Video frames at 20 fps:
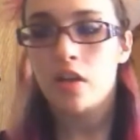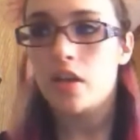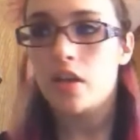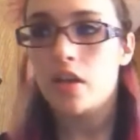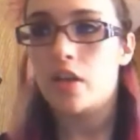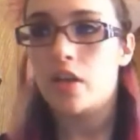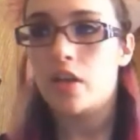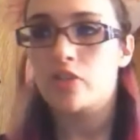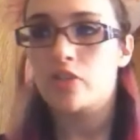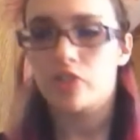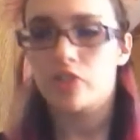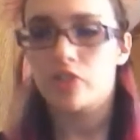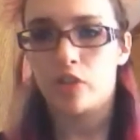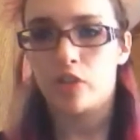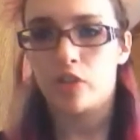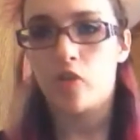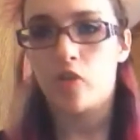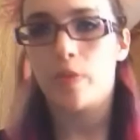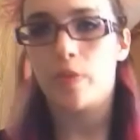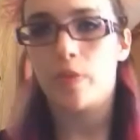and she's going to
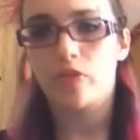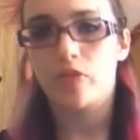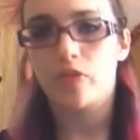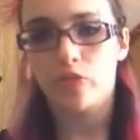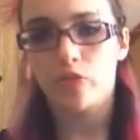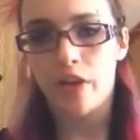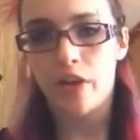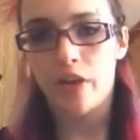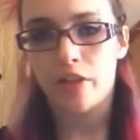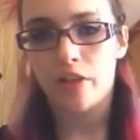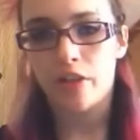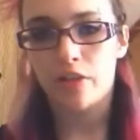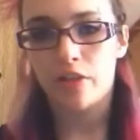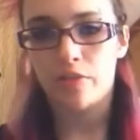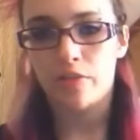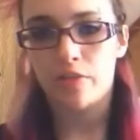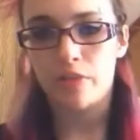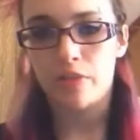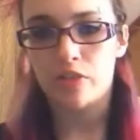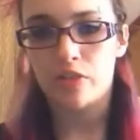grow up in a trailer
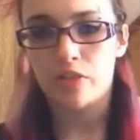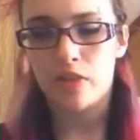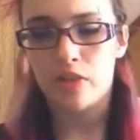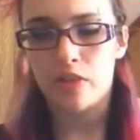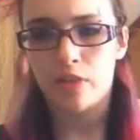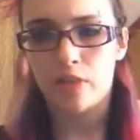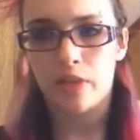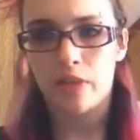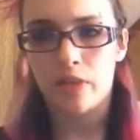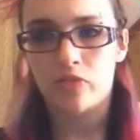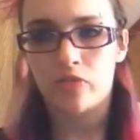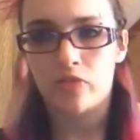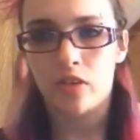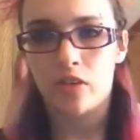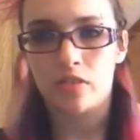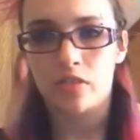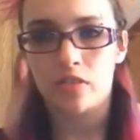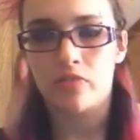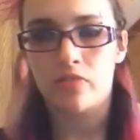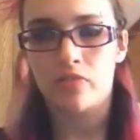and be surrounded by
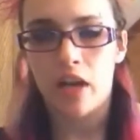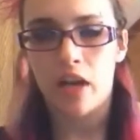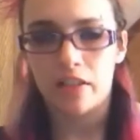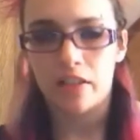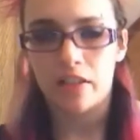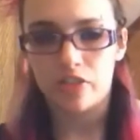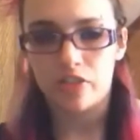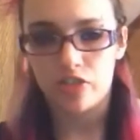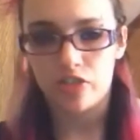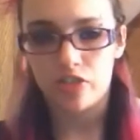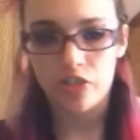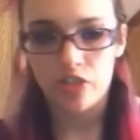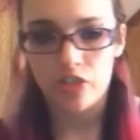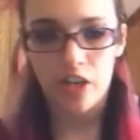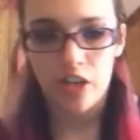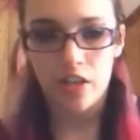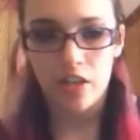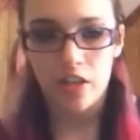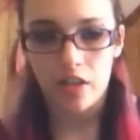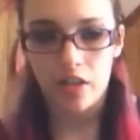drugs and violence and
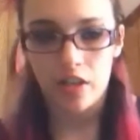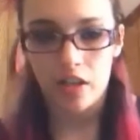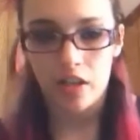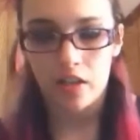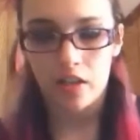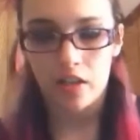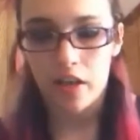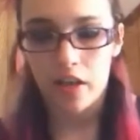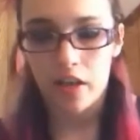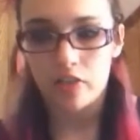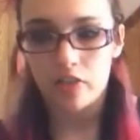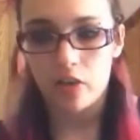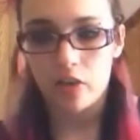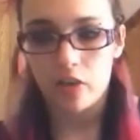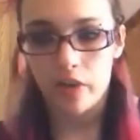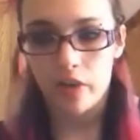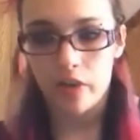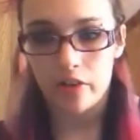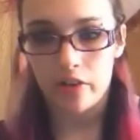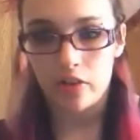shit, and that's not
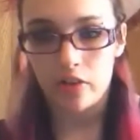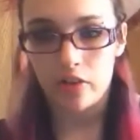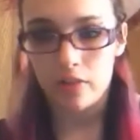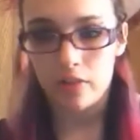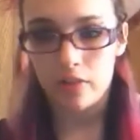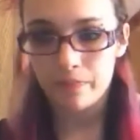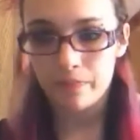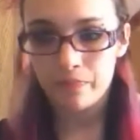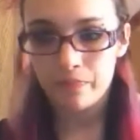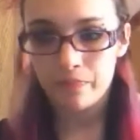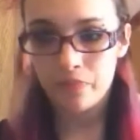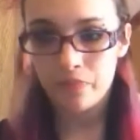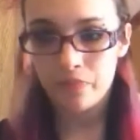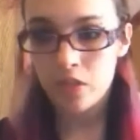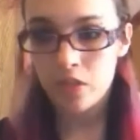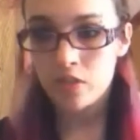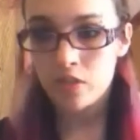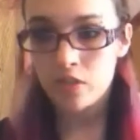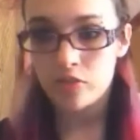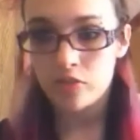right at all.
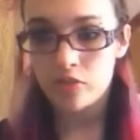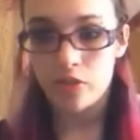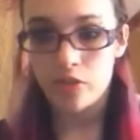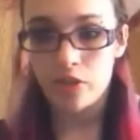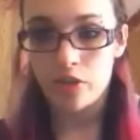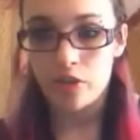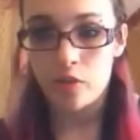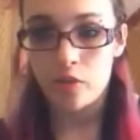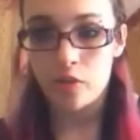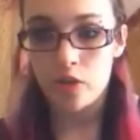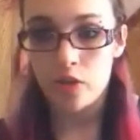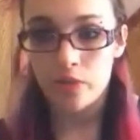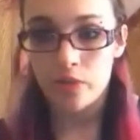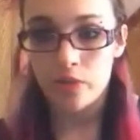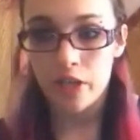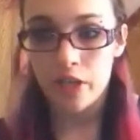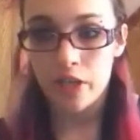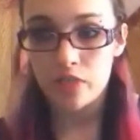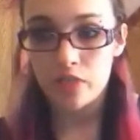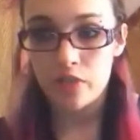I'm sure you're going to watch my
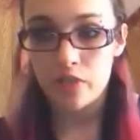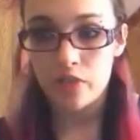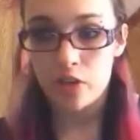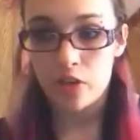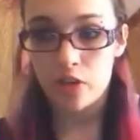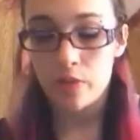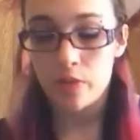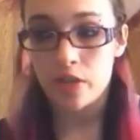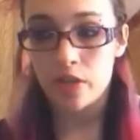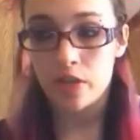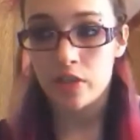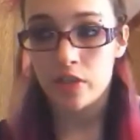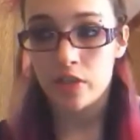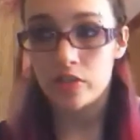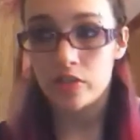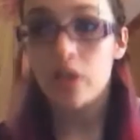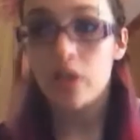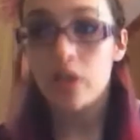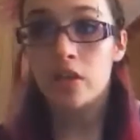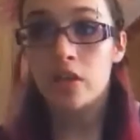next video
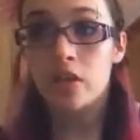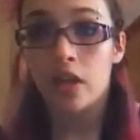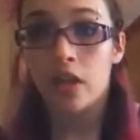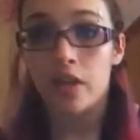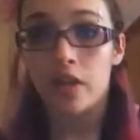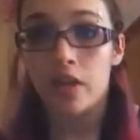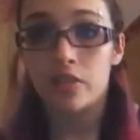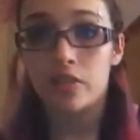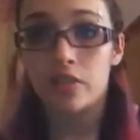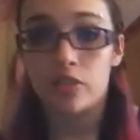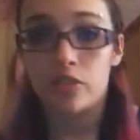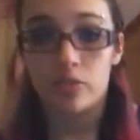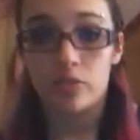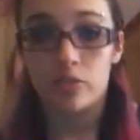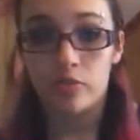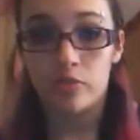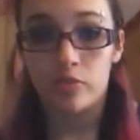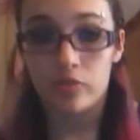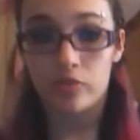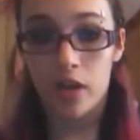because I see you're
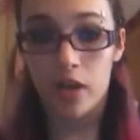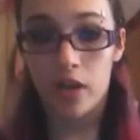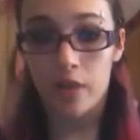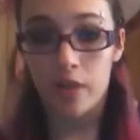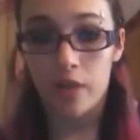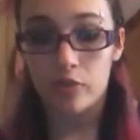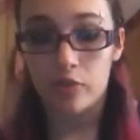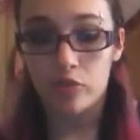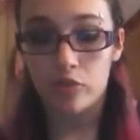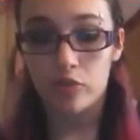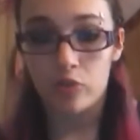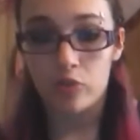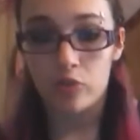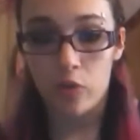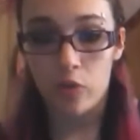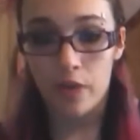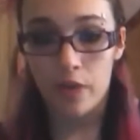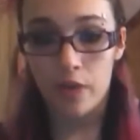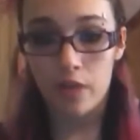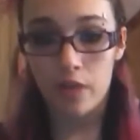subscribed to
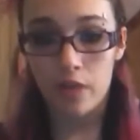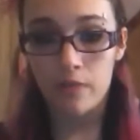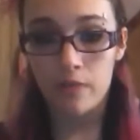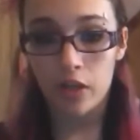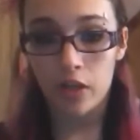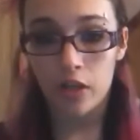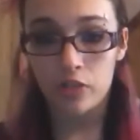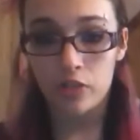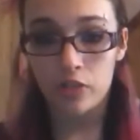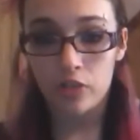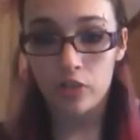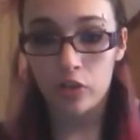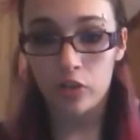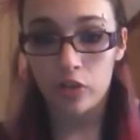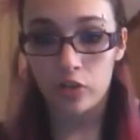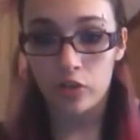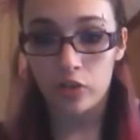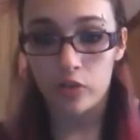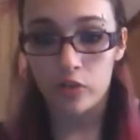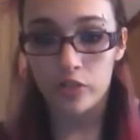so many fucking
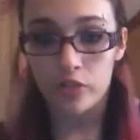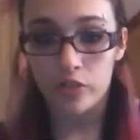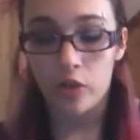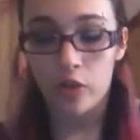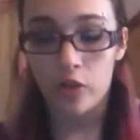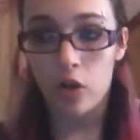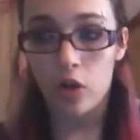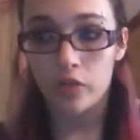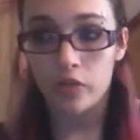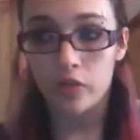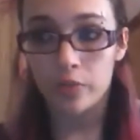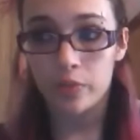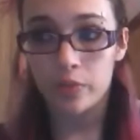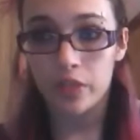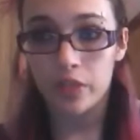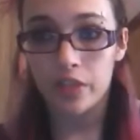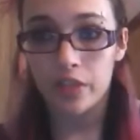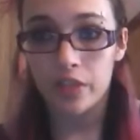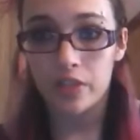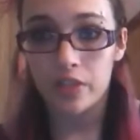juggalos, and all of your
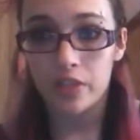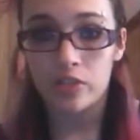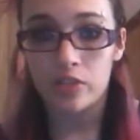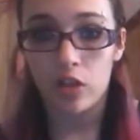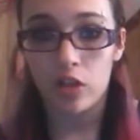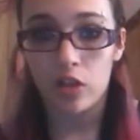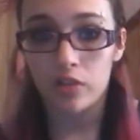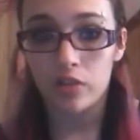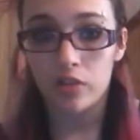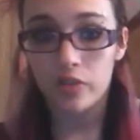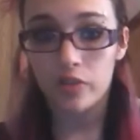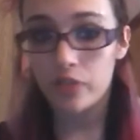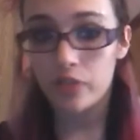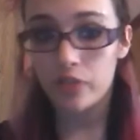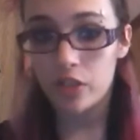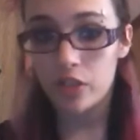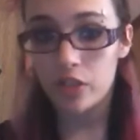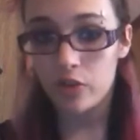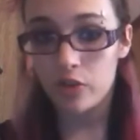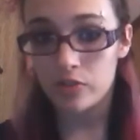playlists and all of your
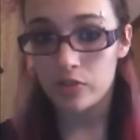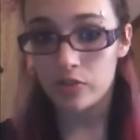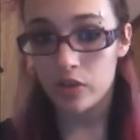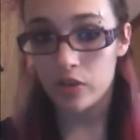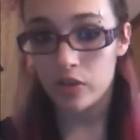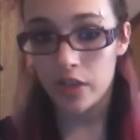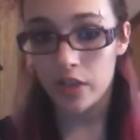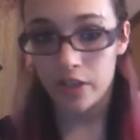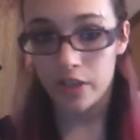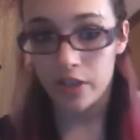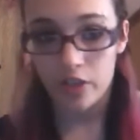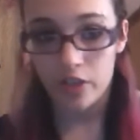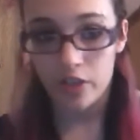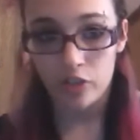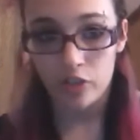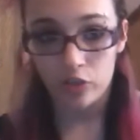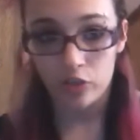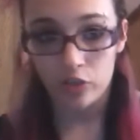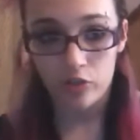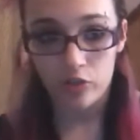videos are
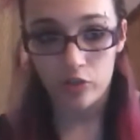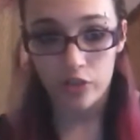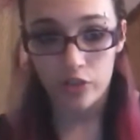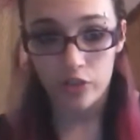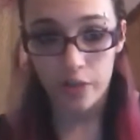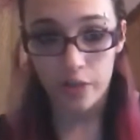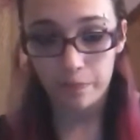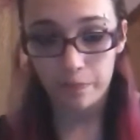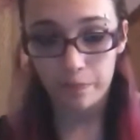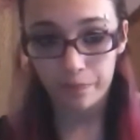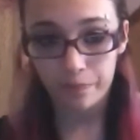anti-juggalo shit.